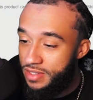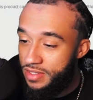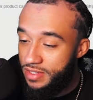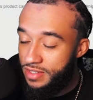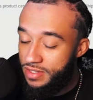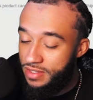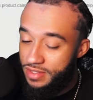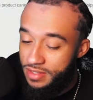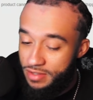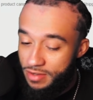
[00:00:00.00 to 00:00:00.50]

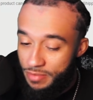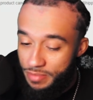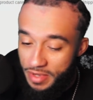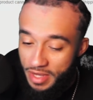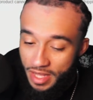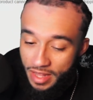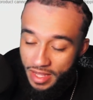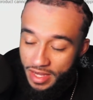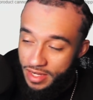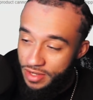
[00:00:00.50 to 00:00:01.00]
because you know me,
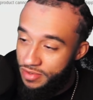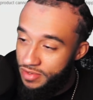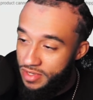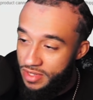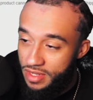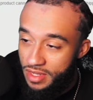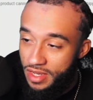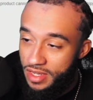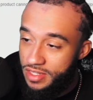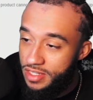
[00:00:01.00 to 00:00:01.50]
I like doing
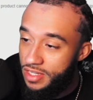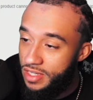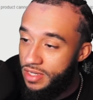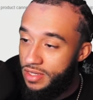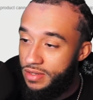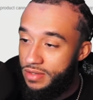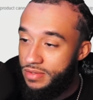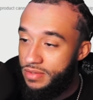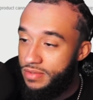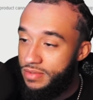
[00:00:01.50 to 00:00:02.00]

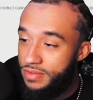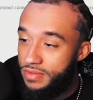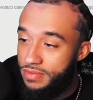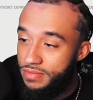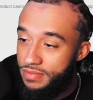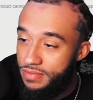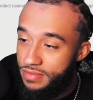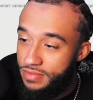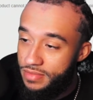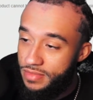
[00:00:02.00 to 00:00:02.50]
DHL.
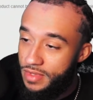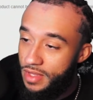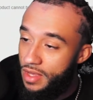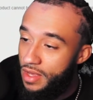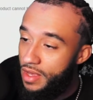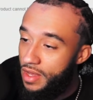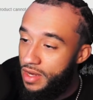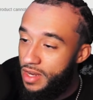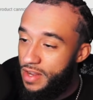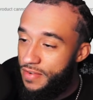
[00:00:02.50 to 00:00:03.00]

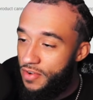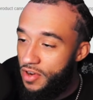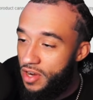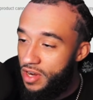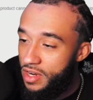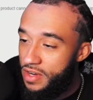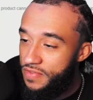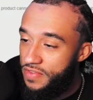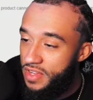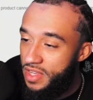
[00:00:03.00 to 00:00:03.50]
Never
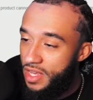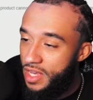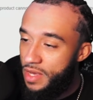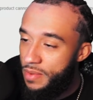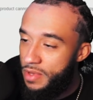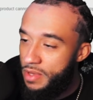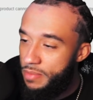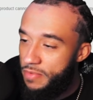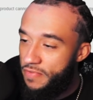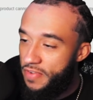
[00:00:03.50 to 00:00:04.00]
heard of
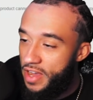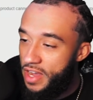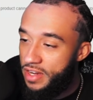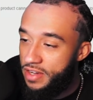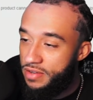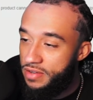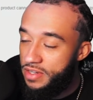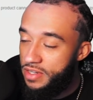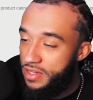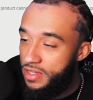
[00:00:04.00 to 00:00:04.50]
DMM
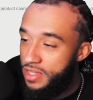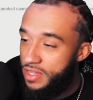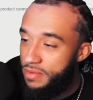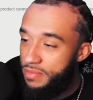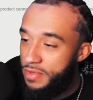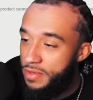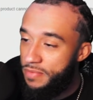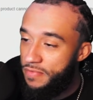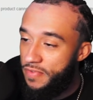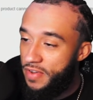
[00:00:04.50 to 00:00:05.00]
Factory.
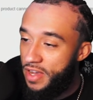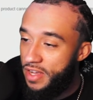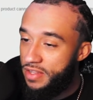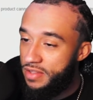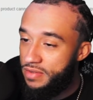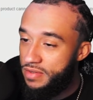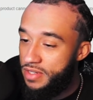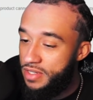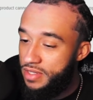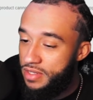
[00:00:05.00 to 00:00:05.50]
DMM
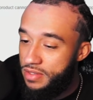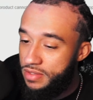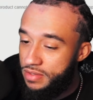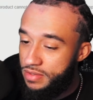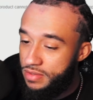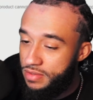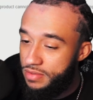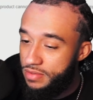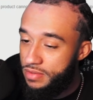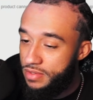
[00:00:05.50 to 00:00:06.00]
Factory.
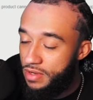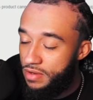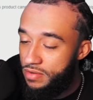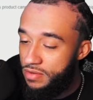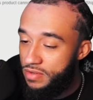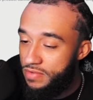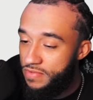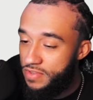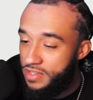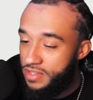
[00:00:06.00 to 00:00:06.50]
I don't
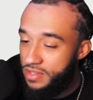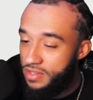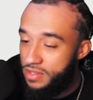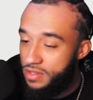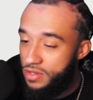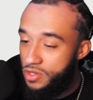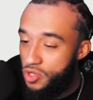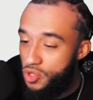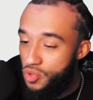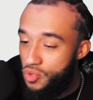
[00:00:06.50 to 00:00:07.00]
know if this is
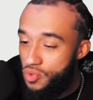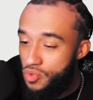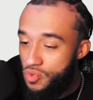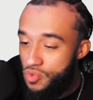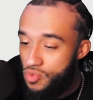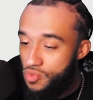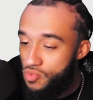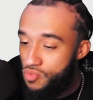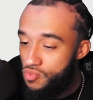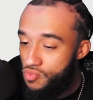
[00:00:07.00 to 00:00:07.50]
new.
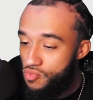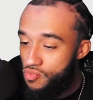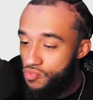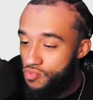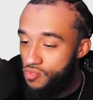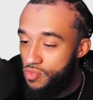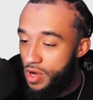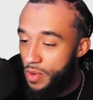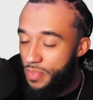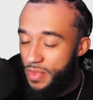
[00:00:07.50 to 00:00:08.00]

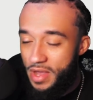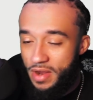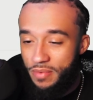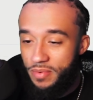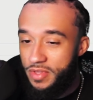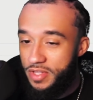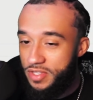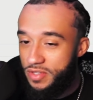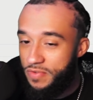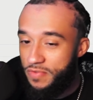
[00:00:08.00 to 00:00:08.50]
I'm not
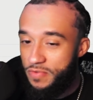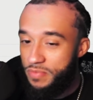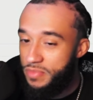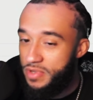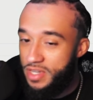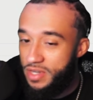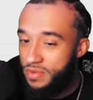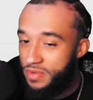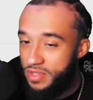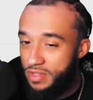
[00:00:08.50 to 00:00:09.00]
really too
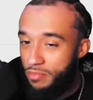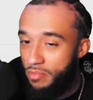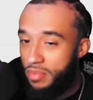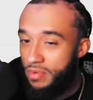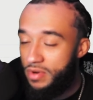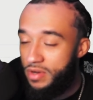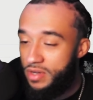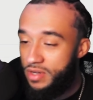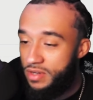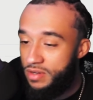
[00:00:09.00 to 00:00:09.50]
familiar with the
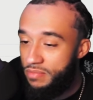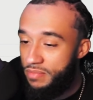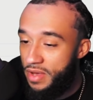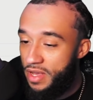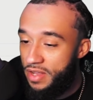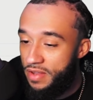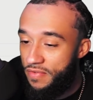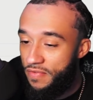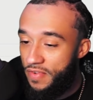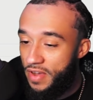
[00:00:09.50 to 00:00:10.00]
uh,
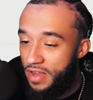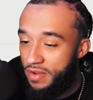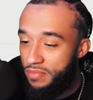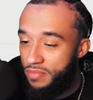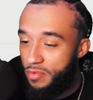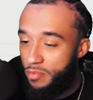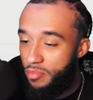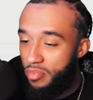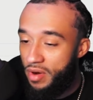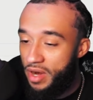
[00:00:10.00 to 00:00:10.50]
manufact
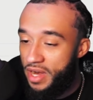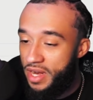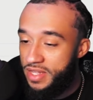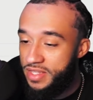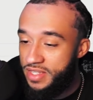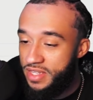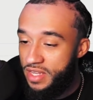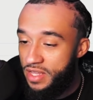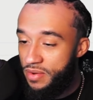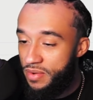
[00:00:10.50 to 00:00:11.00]
the
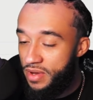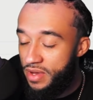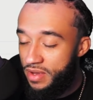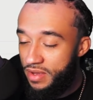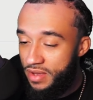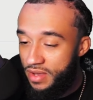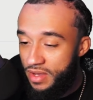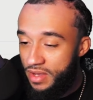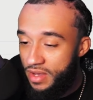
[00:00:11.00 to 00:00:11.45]
brands anyway.